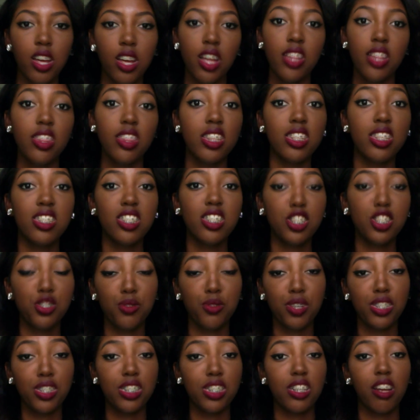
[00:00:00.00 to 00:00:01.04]
this
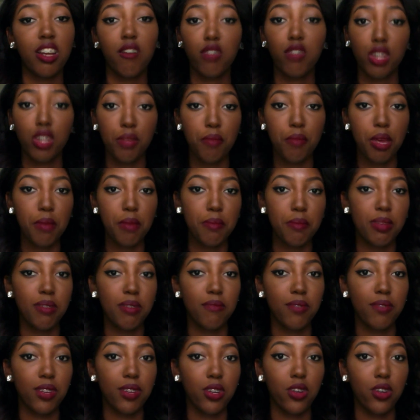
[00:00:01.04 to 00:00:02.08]
situation definitely made me
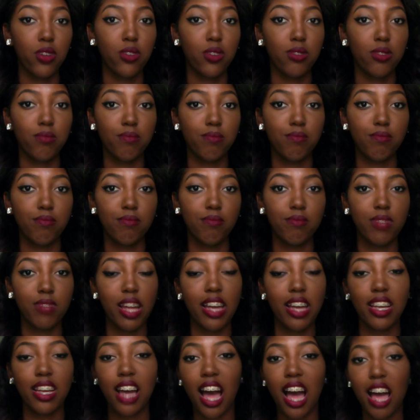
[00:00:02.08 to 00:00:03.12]
feel
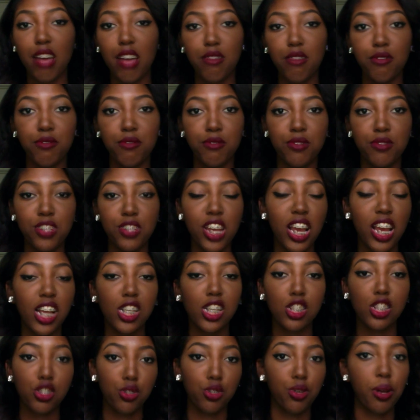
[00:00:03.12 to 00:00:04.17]
like I've
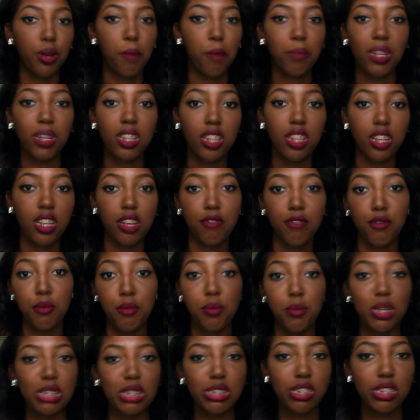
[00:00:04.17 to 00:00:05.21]
changed into a completely
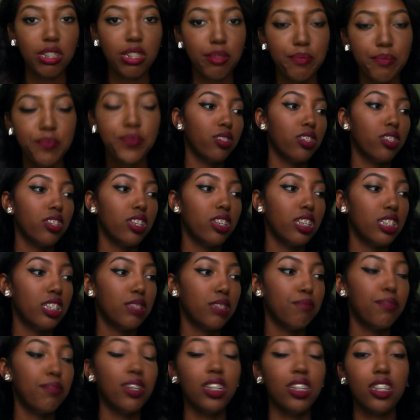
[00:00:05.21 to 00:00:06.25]
different person.
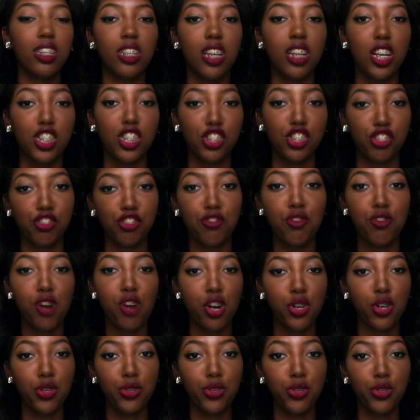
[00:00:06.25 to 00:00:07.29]
It's been a
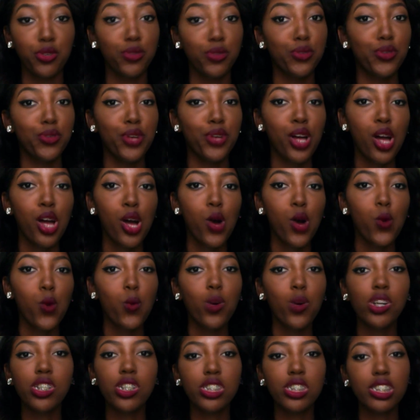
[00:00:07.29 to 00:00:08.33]
struggle
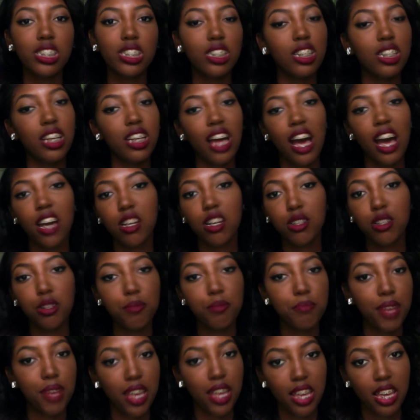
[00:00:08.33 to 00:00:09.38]
wanting to get out of the
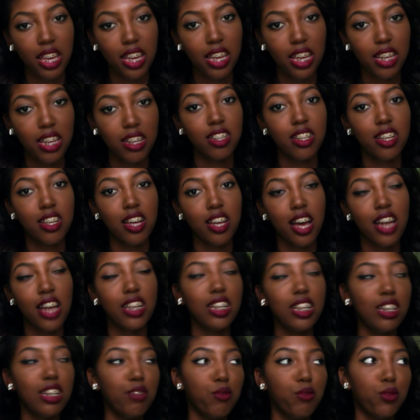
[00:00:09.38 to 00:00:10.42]
bed. I
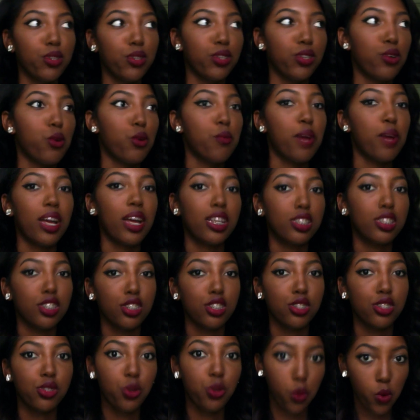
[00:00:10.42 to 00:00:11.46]
didn't even want to go back to
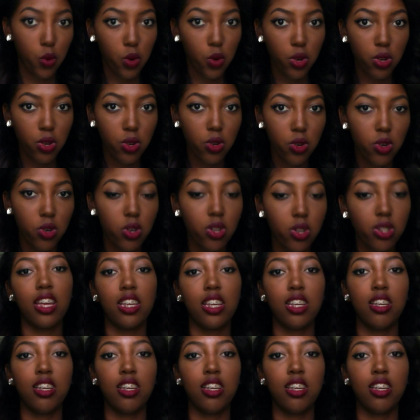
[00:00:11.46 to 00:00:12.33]
school.